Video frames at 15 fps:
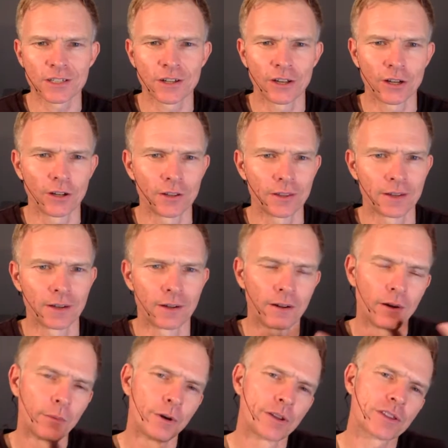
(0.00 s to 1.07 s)
going on that
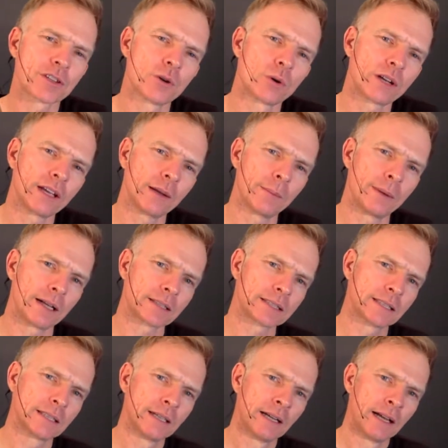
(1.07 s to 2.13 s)
are worth talking about.
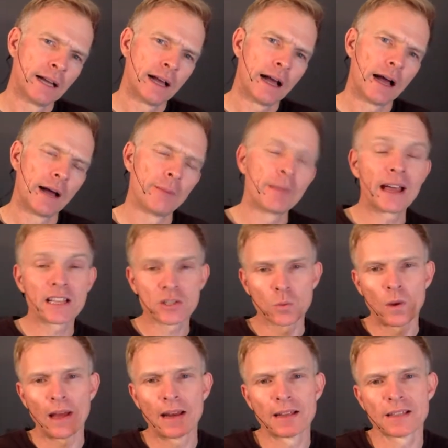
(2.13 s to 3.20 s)
As
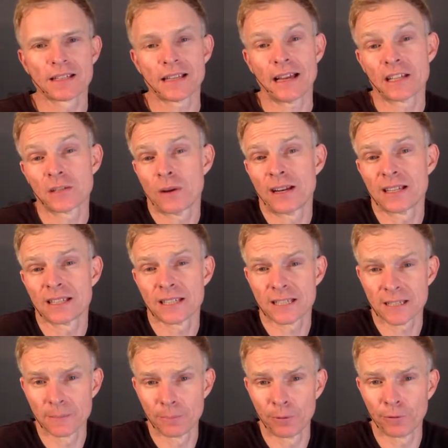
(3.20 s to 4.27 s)
well as the
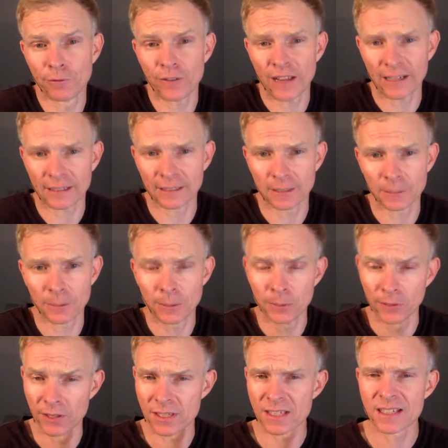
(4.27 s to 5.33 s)
simple fact that the
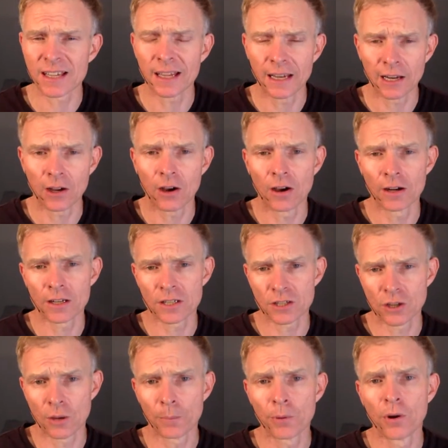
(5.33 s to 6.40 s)
people this is hitting hardest
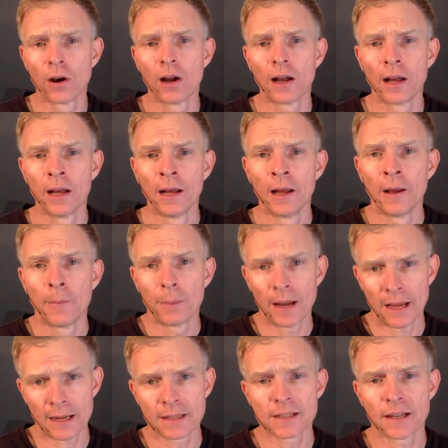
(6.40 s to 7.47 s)
are poor
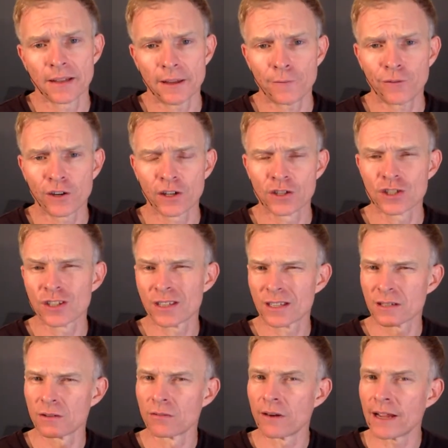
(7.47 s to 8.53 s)
Black South Africans. So
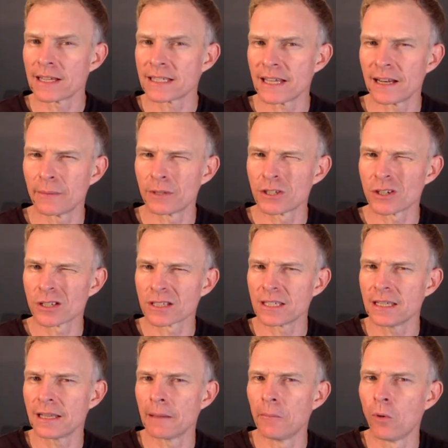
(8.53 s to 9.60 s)
there's a race element. You can
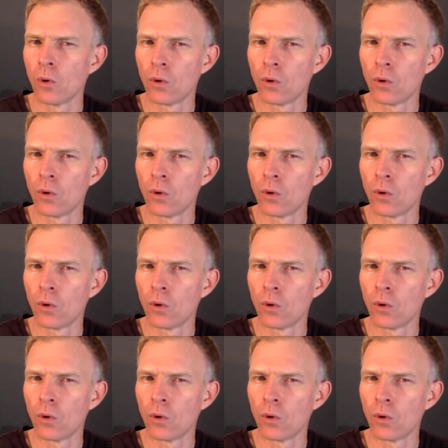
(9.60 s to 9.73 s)
see there's